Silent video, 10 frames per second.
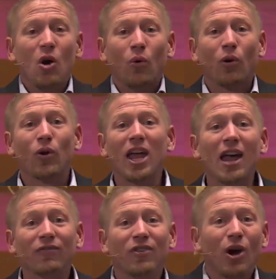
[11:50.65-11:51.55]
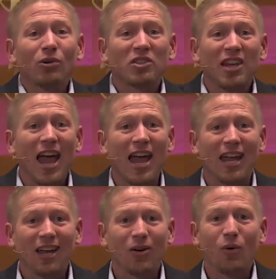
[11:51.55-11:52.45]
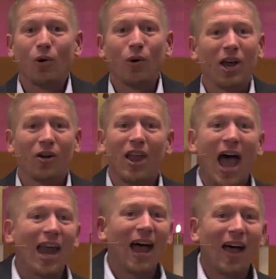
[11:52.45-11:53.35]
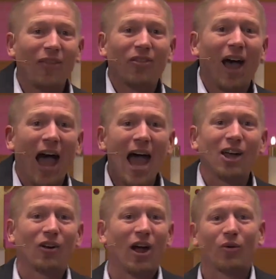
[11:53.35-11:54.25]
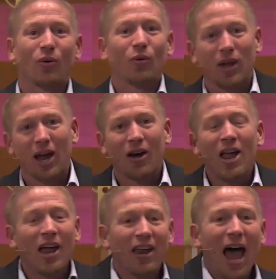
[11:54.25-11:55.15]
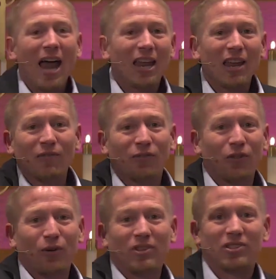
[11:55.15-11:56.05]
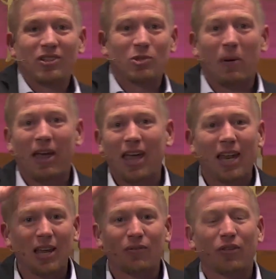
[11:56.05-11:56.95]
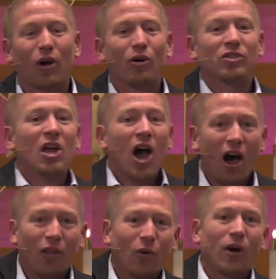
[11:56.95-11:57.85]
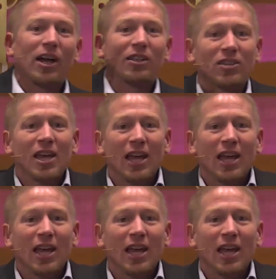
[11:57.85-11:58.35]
where we have no say, where we are not on the high ground, where we are not influencers by any of those other ways.